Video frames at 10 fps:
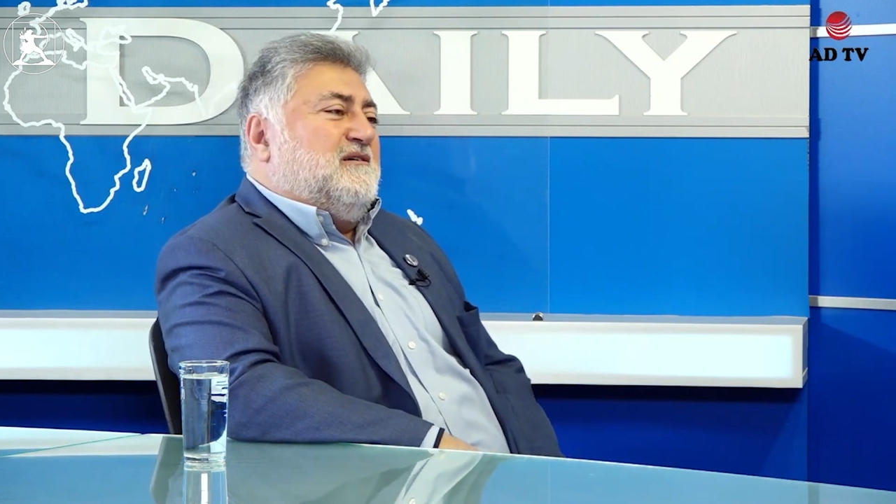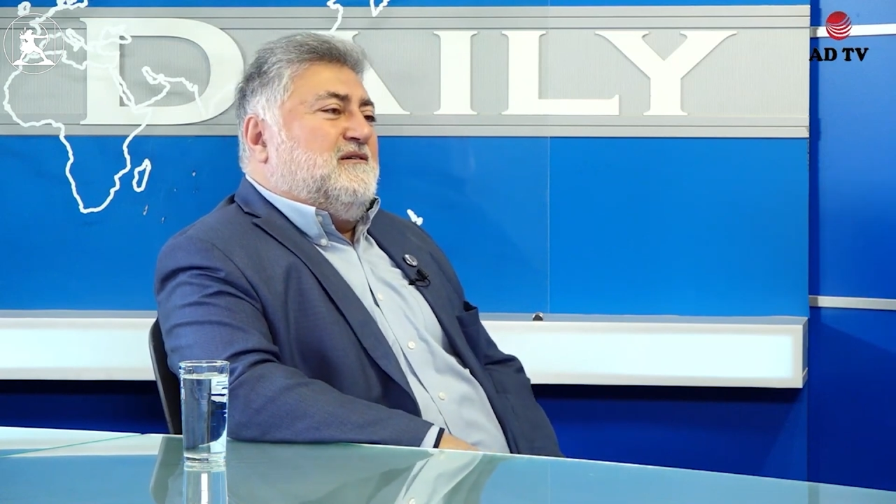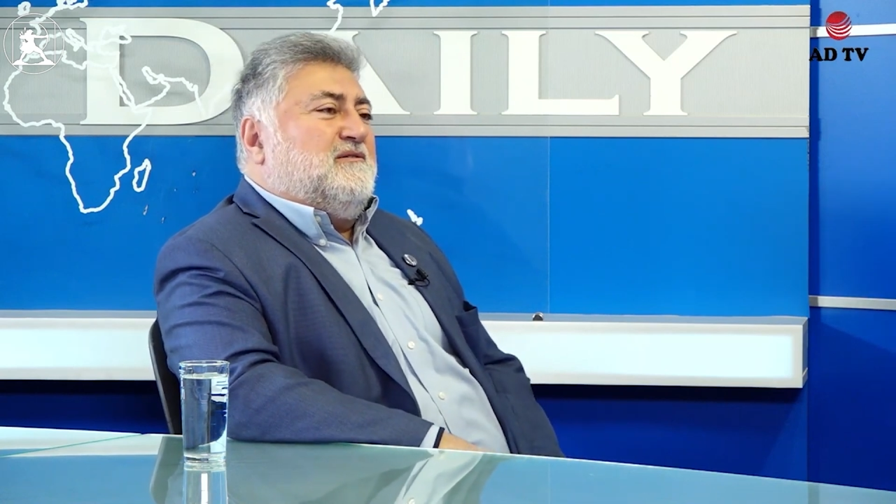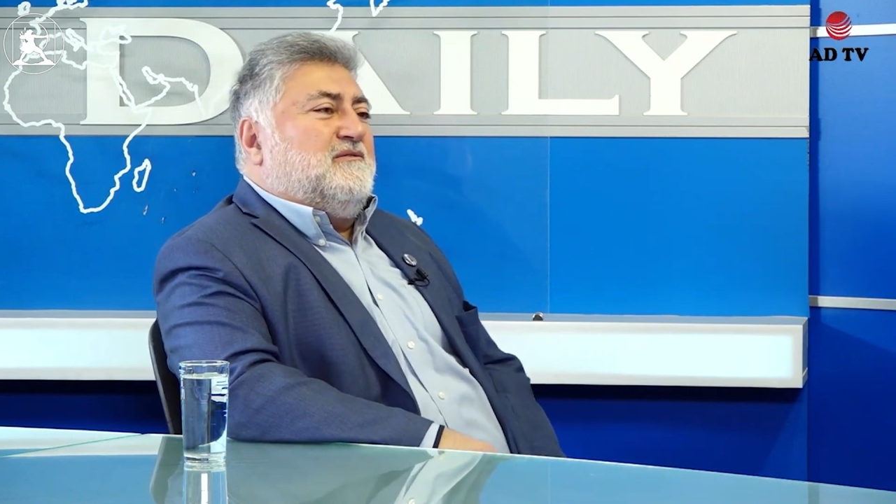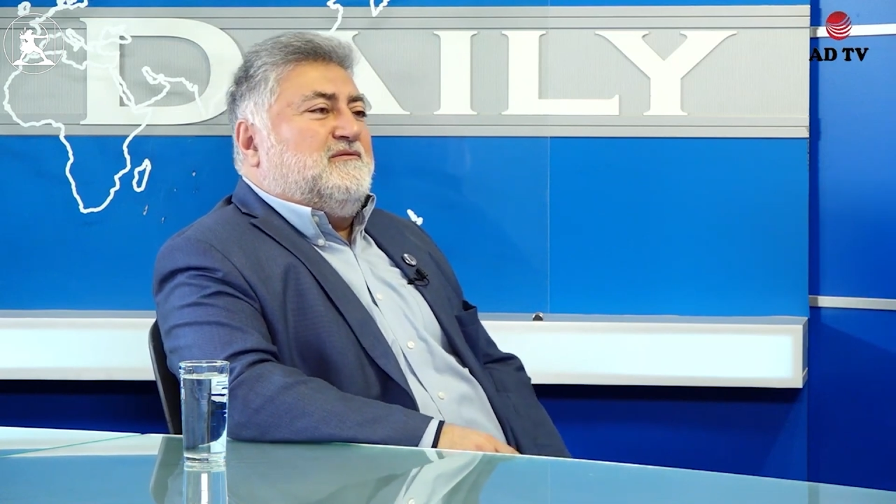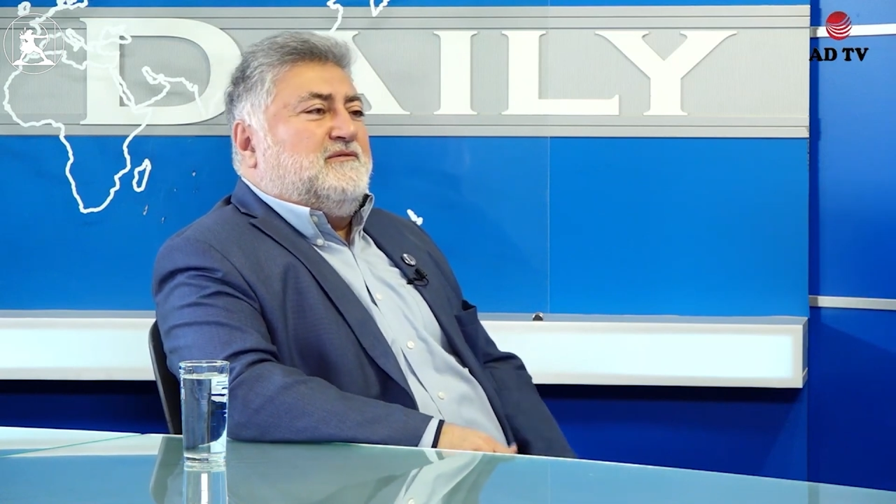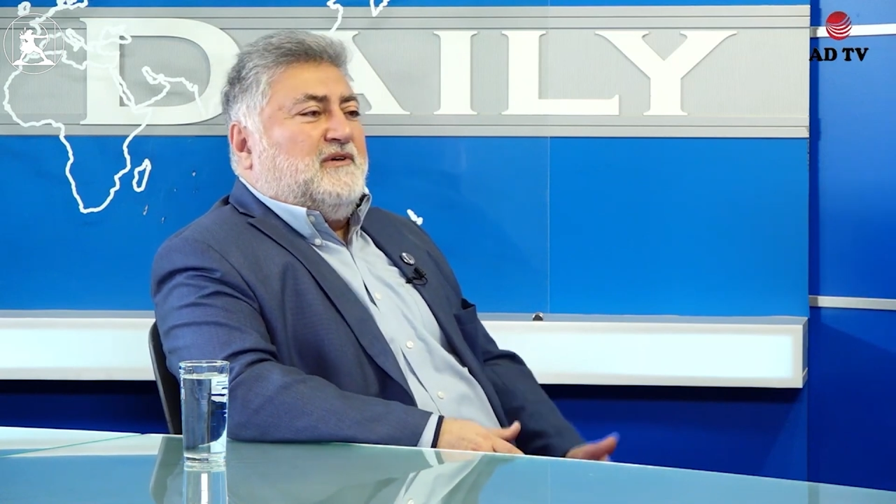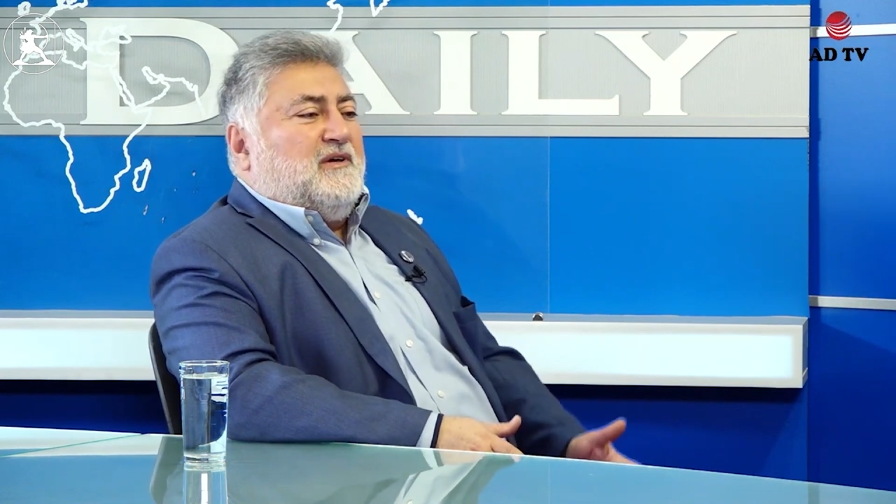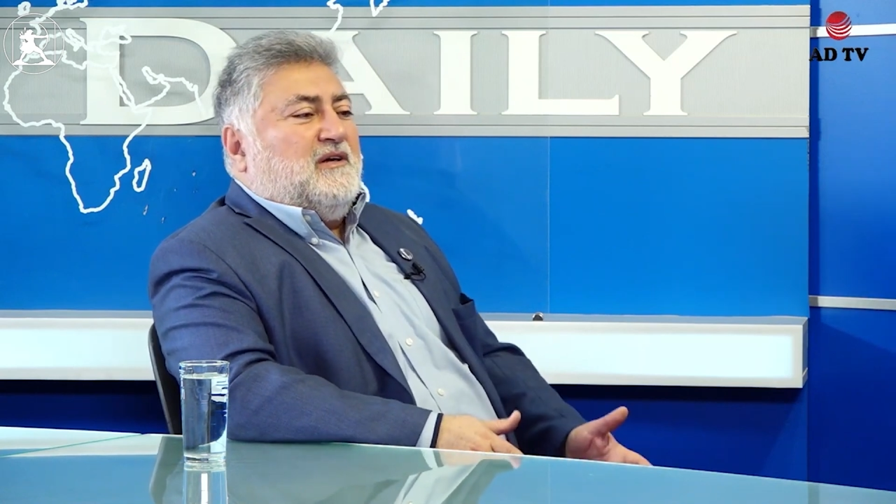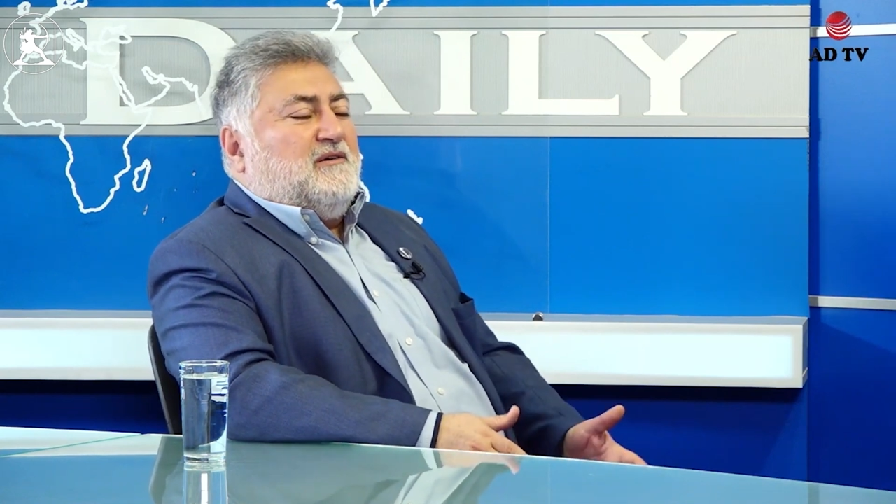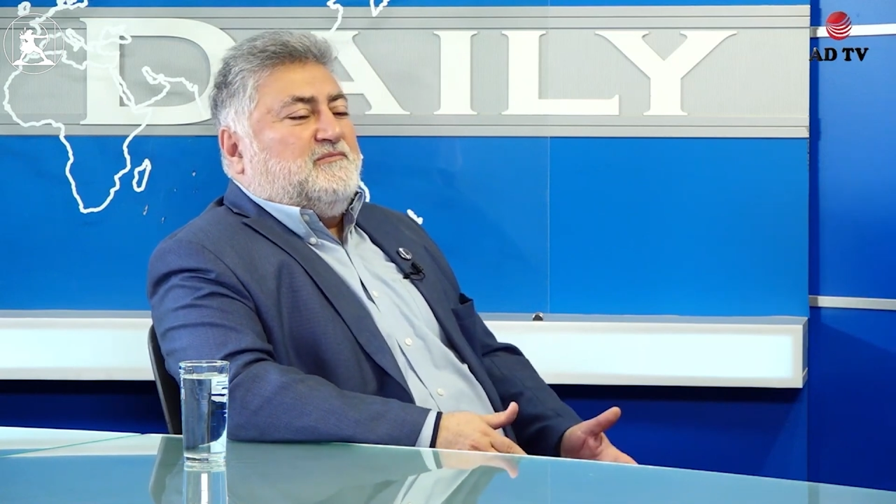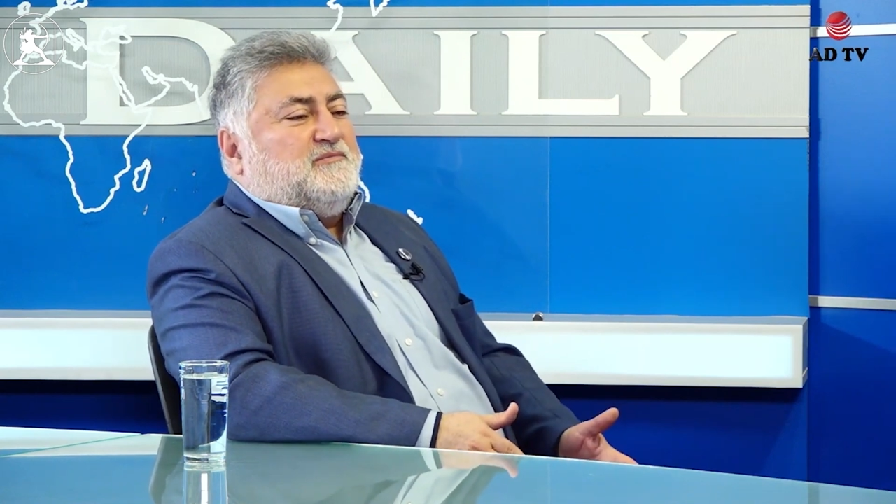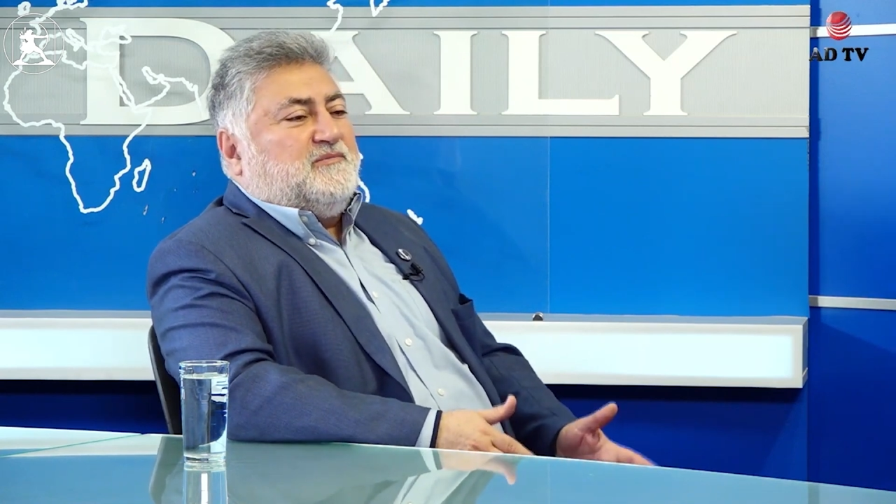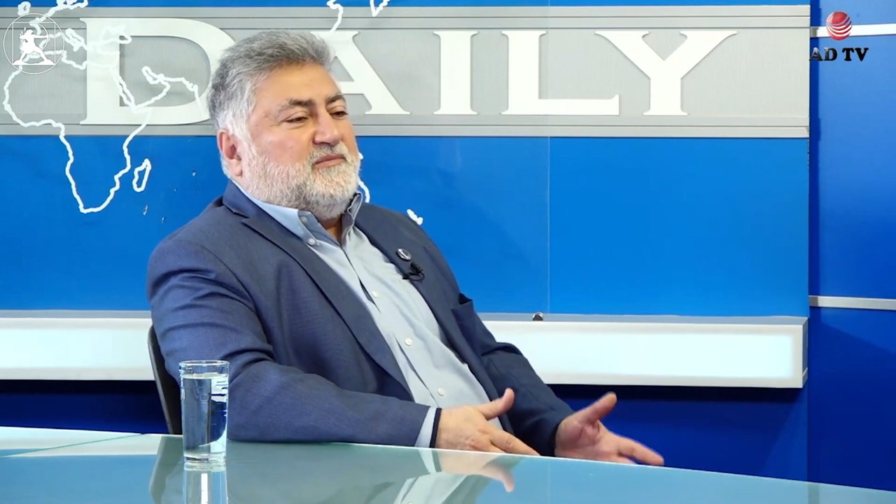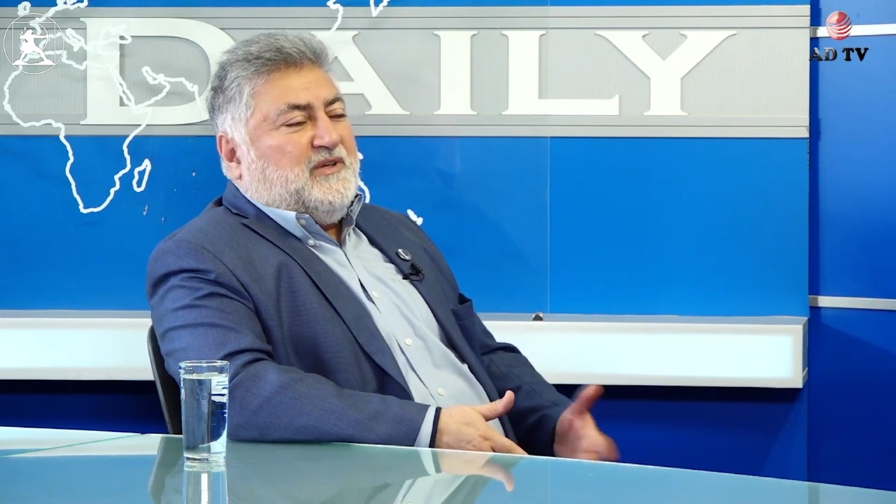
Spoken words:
which is equivalent to the size